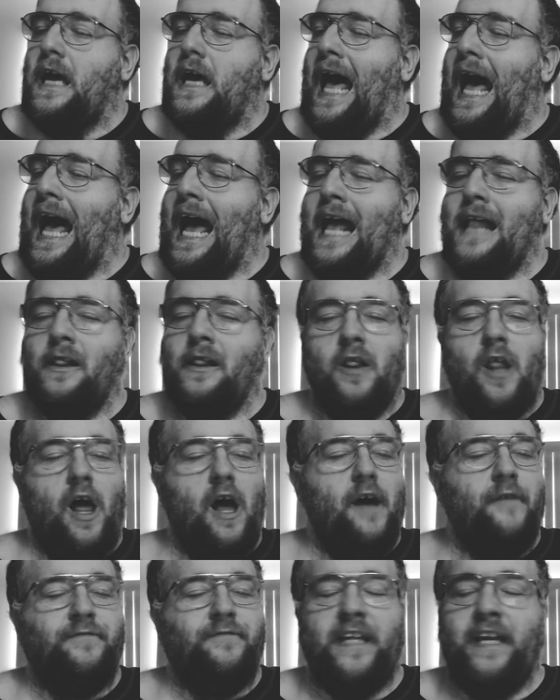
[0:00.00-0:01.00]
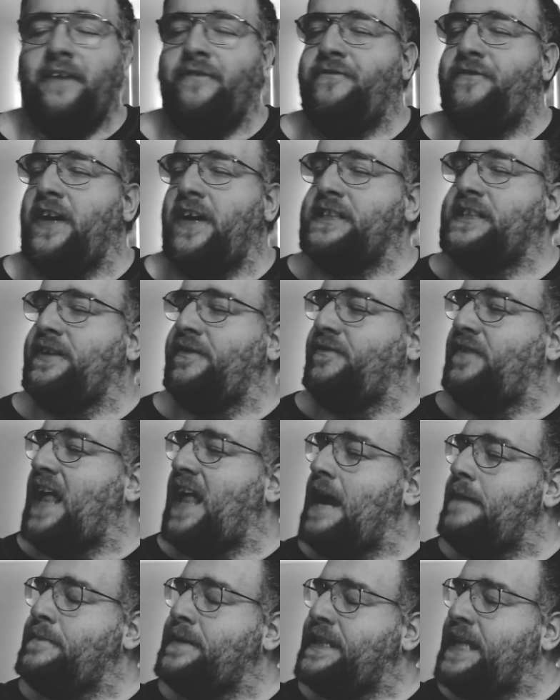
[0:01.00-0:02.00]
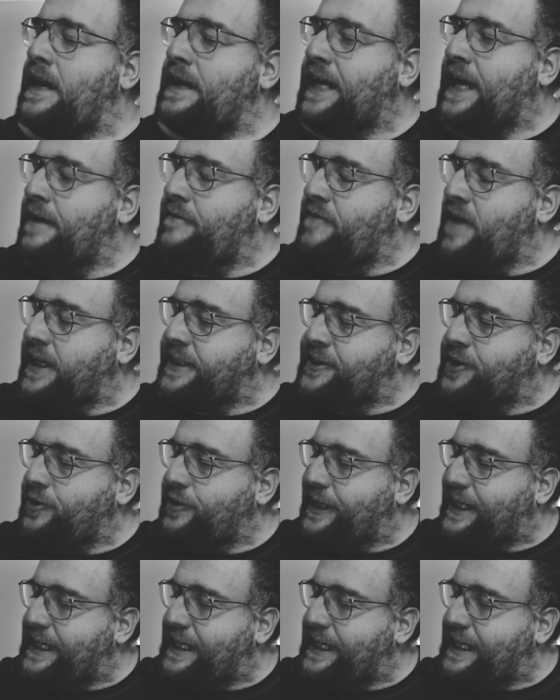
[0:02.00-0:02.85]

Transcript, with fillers: I love defensive linemen that can wrestle.